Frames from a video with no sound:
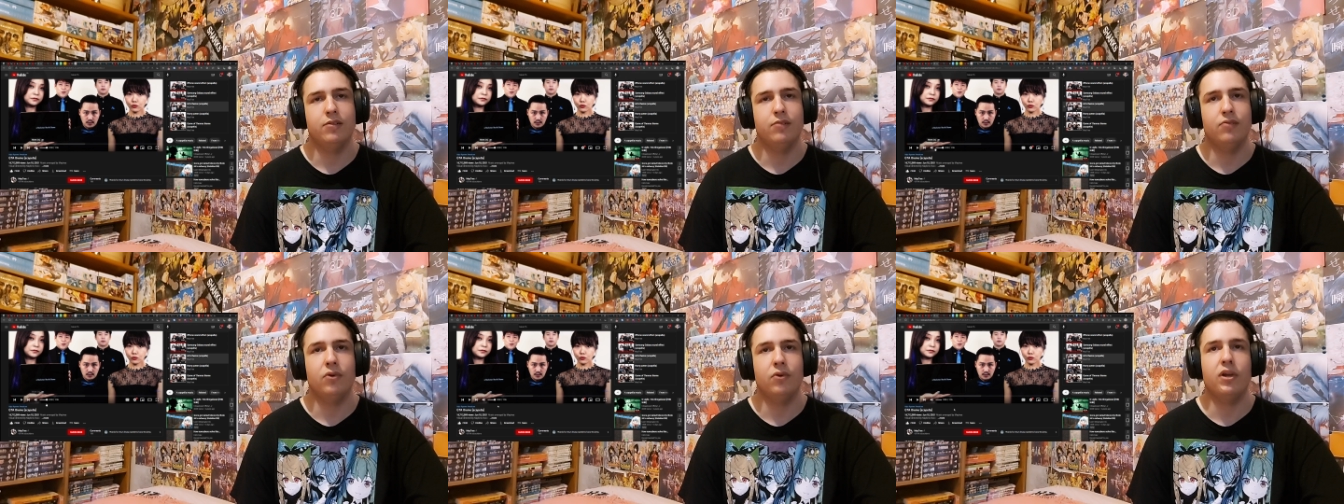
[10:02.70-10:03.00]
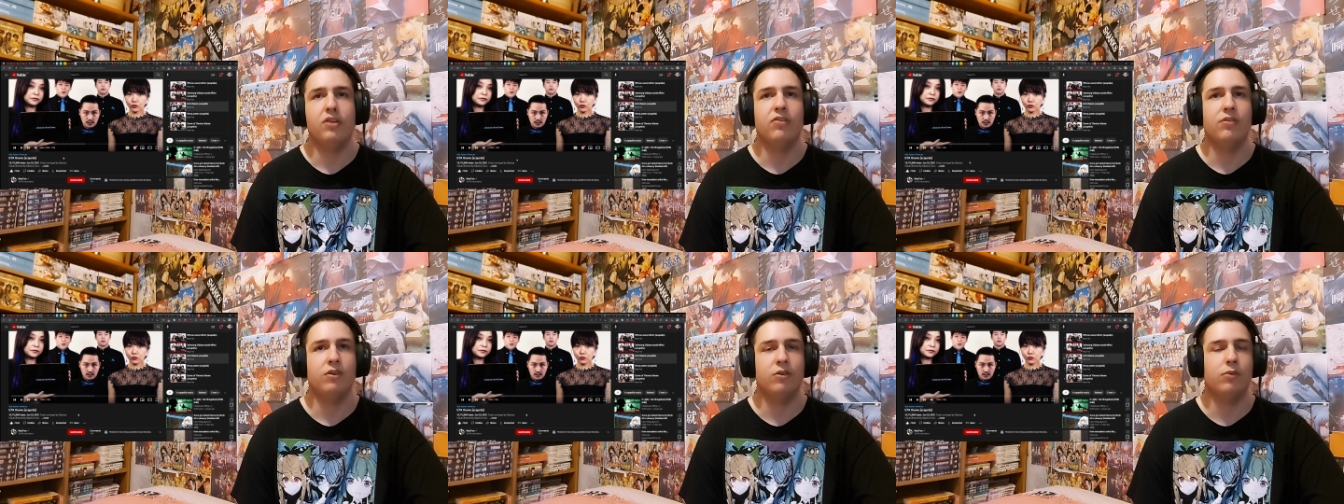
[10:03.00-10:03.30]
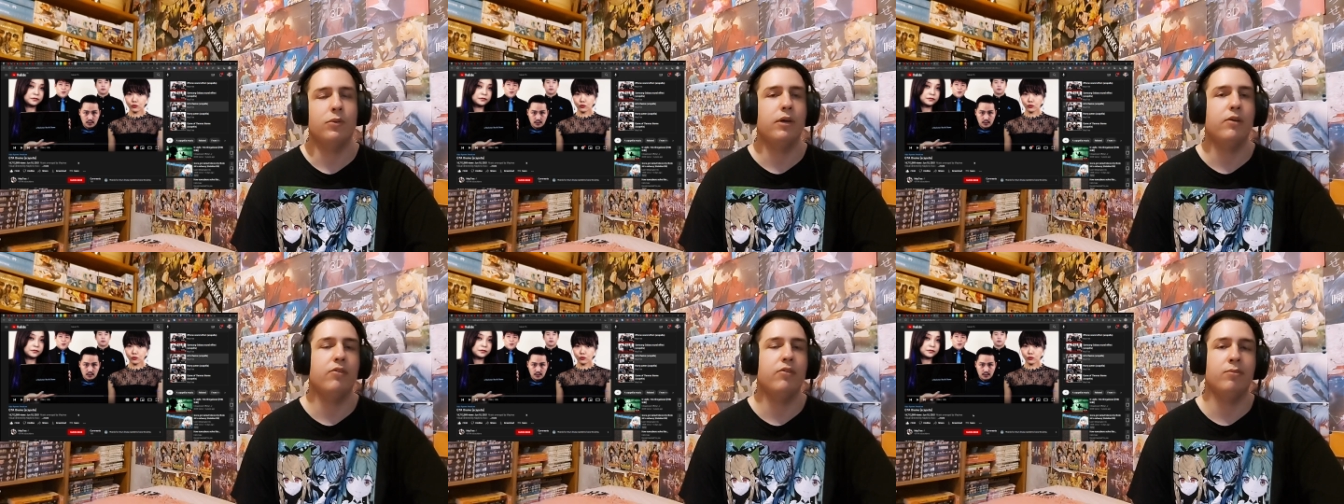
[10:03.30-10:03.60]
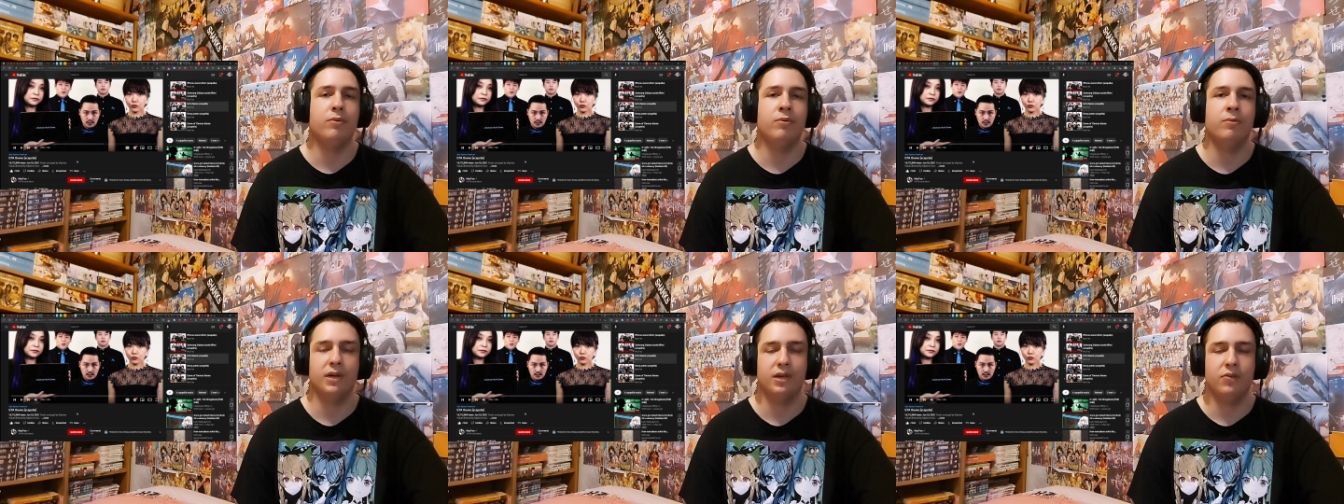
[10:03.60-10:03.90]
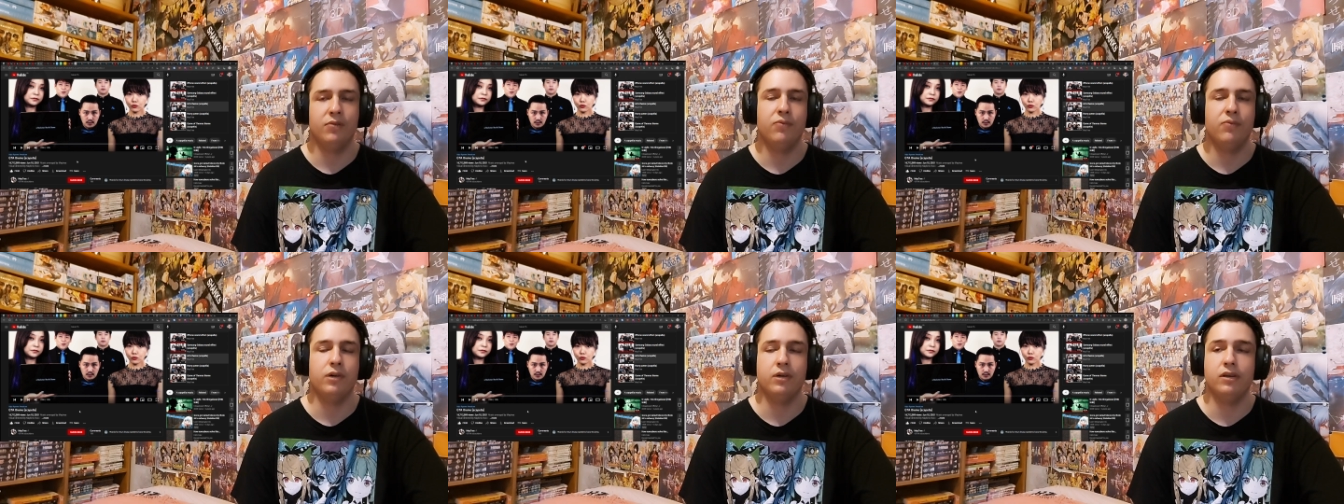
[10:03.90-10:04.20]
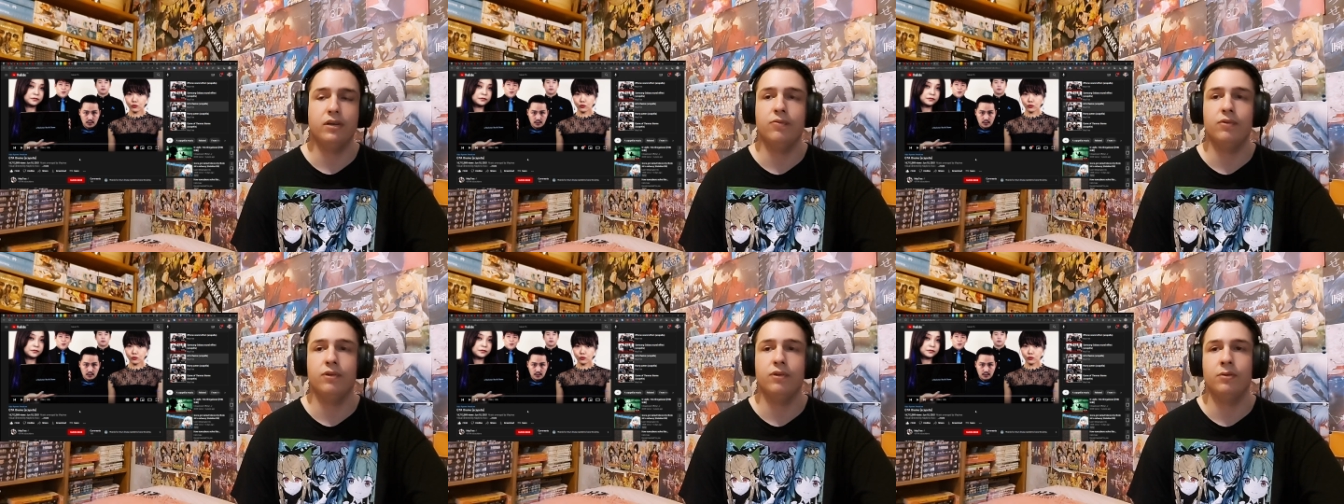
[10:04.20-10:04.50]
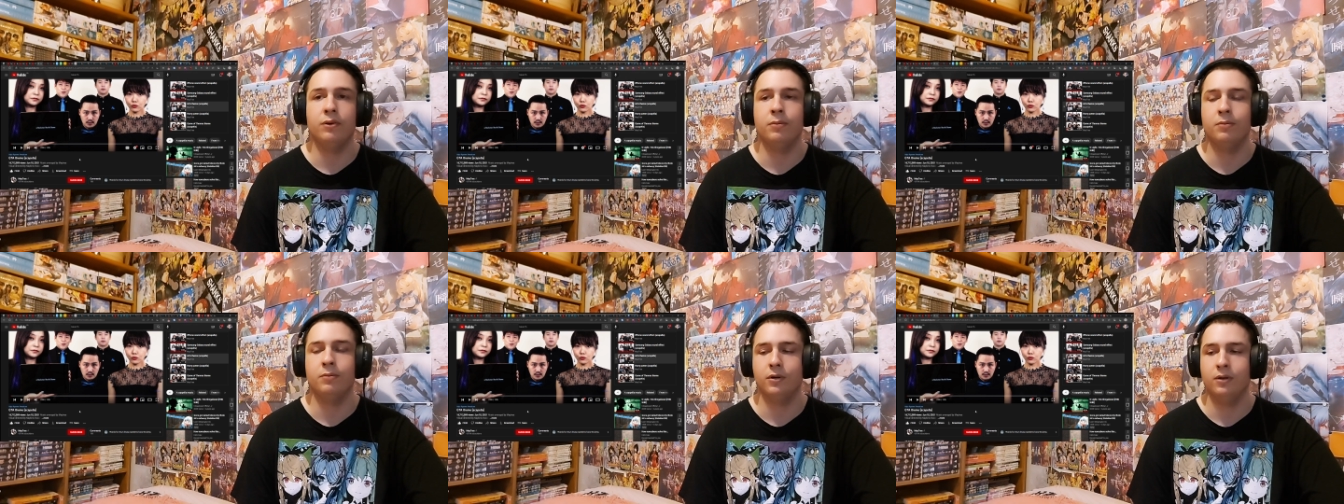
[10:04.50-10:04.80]
kind of forget San Andreas top of my head. Four, I
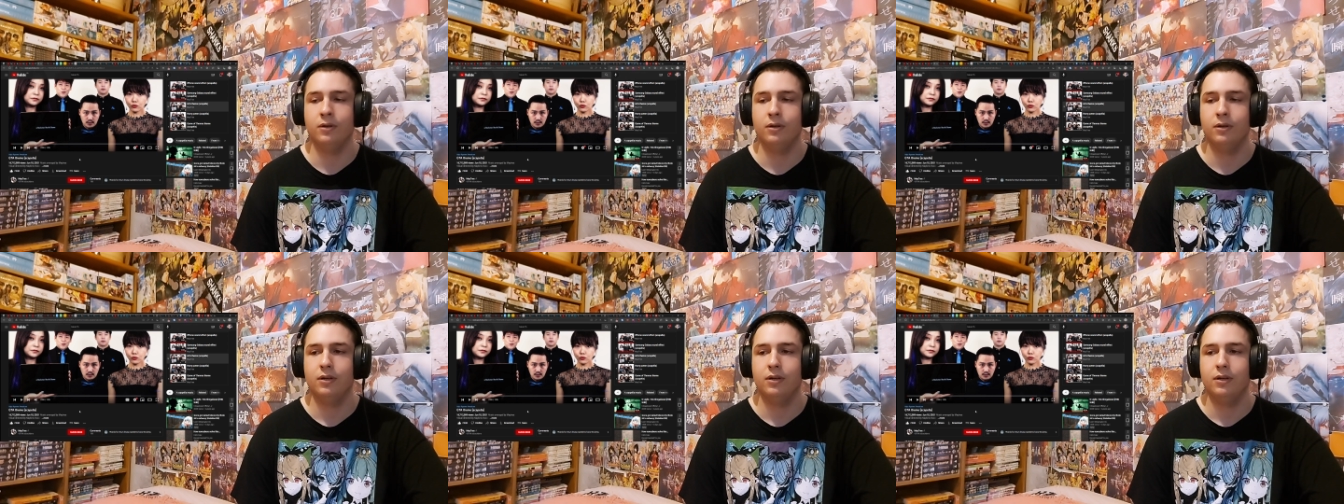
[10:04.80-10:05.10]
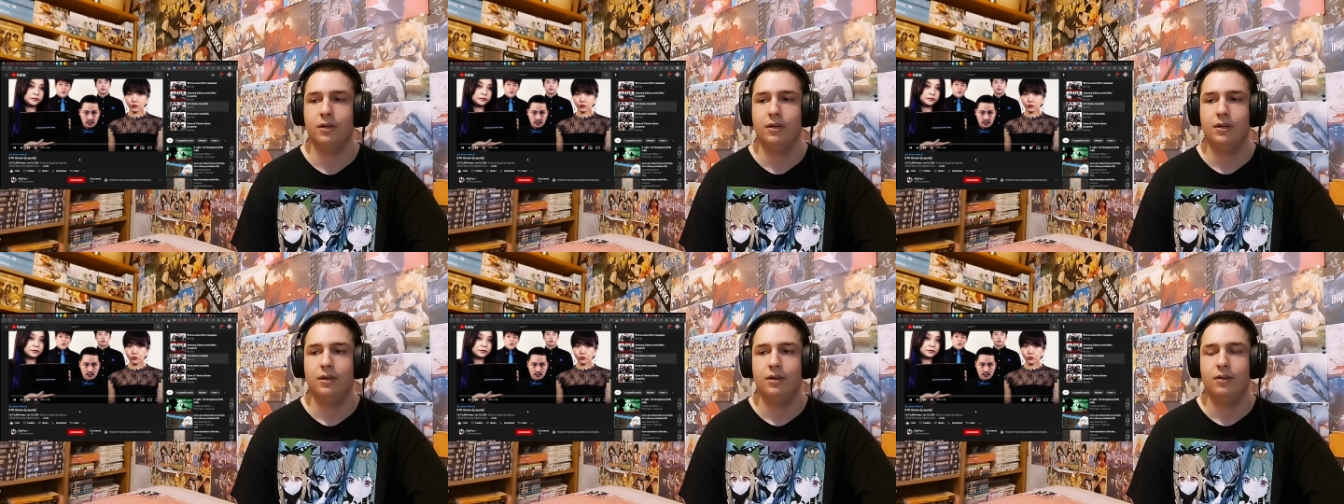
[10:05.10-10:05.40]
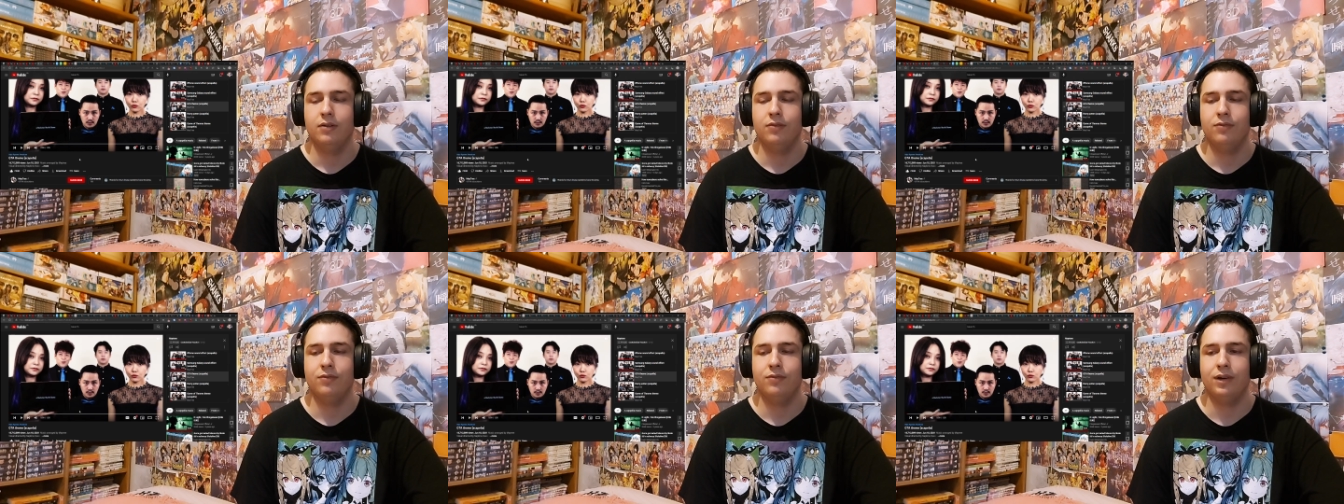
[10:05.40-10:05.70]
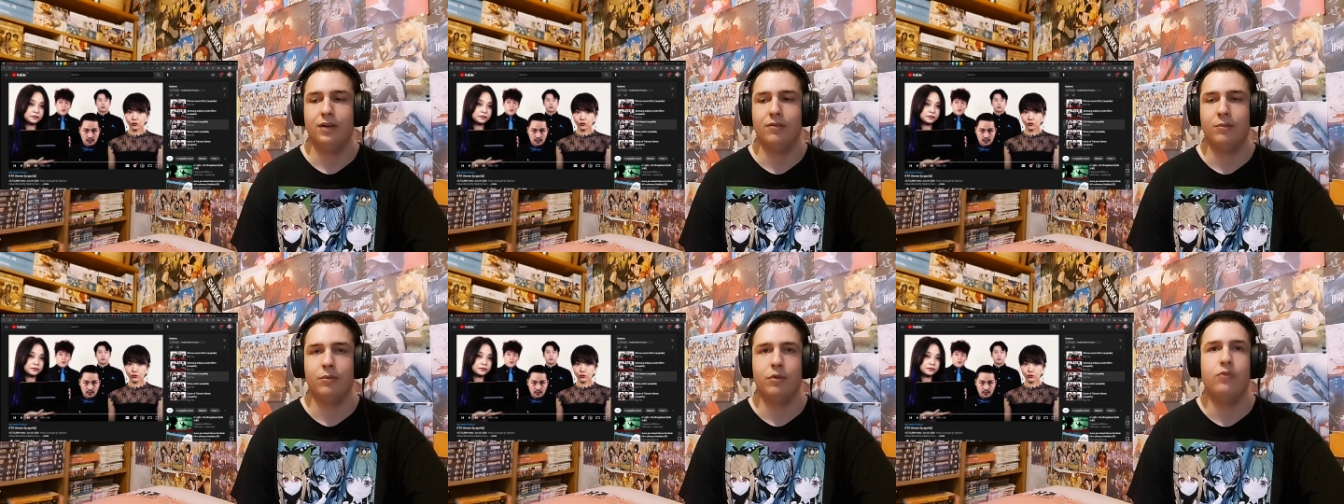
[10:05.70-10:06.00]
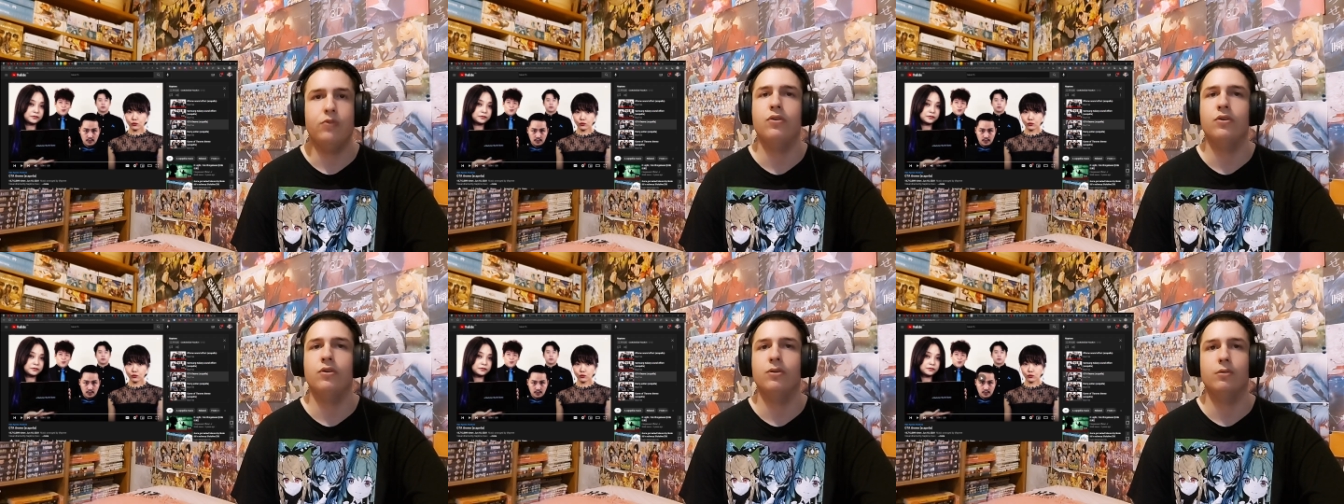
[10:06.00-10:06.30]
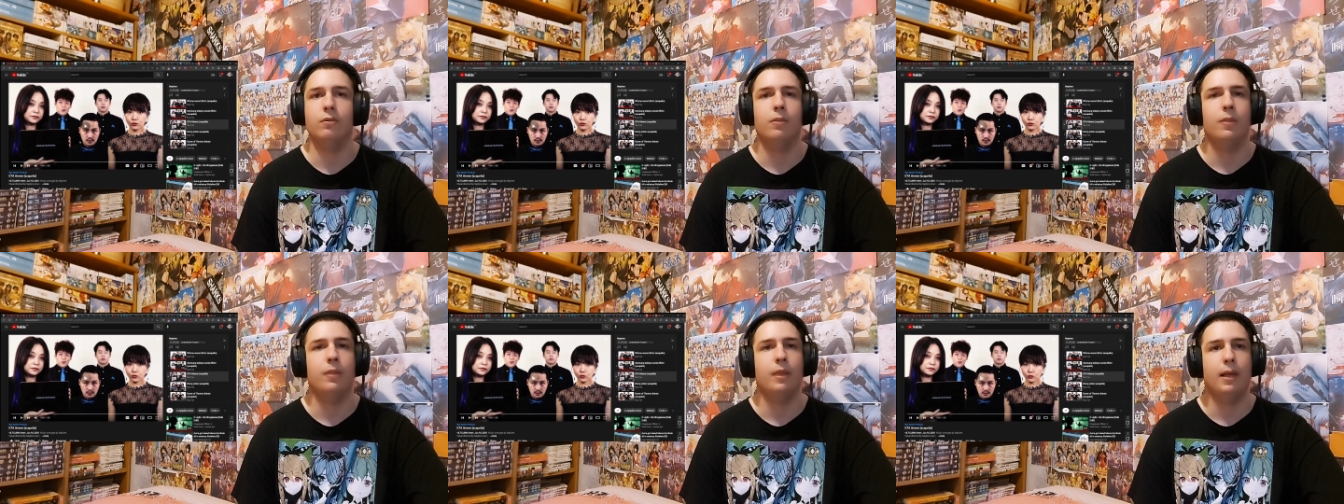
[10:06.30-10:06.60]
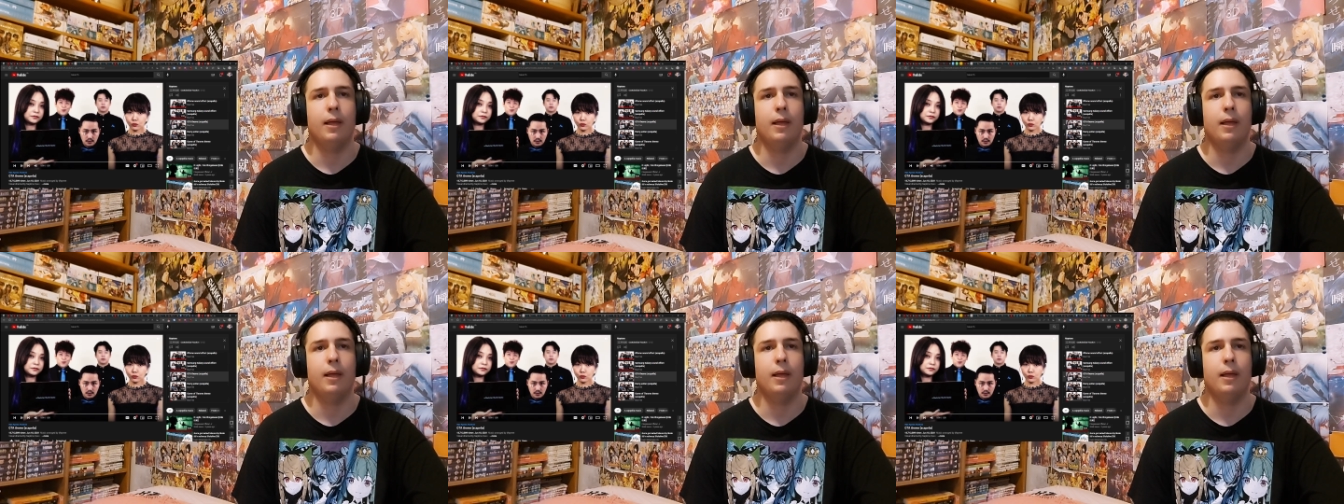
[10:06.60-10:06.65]
definitely remember. Five, I'm not sure.